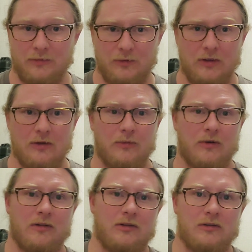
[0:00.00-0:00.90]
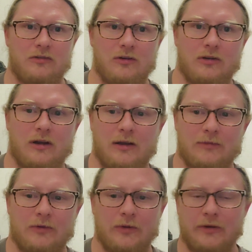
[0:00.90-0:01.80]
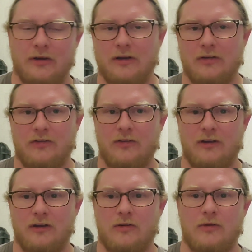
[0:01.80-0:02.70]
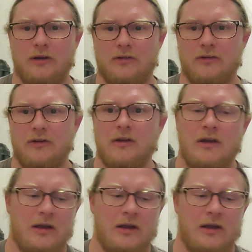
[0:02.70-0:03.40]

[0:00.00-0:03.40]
If you get one of these, you're going to have to learn how to set it correctly.